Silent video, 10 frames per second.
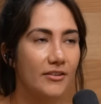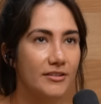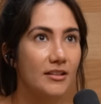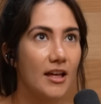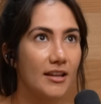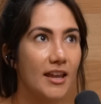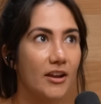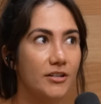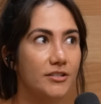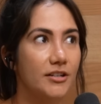There is a lot of
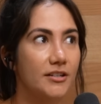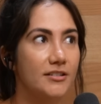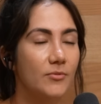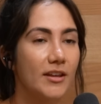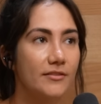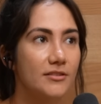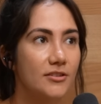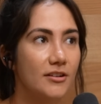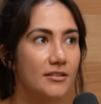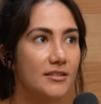characters. We haven't
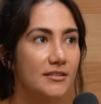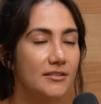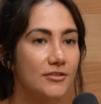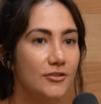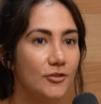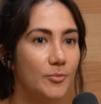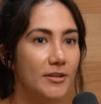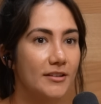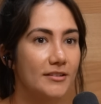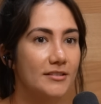started season 2
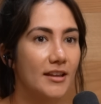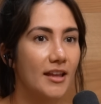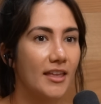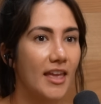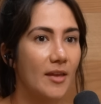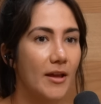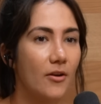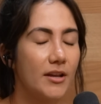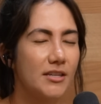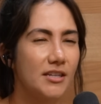because it came
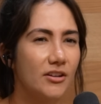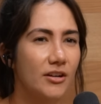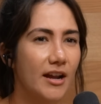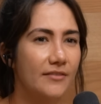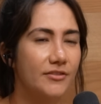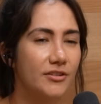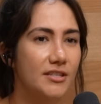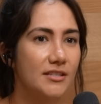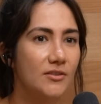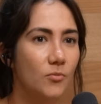out a year after
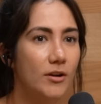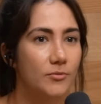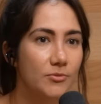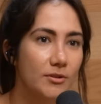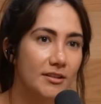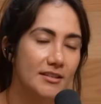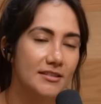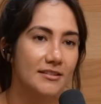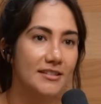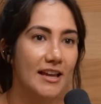season 1 was
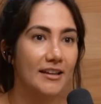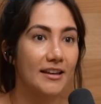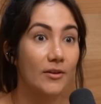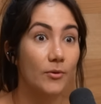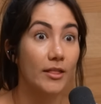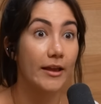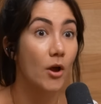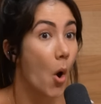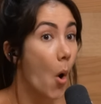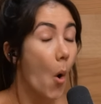released. And Zach and I were like,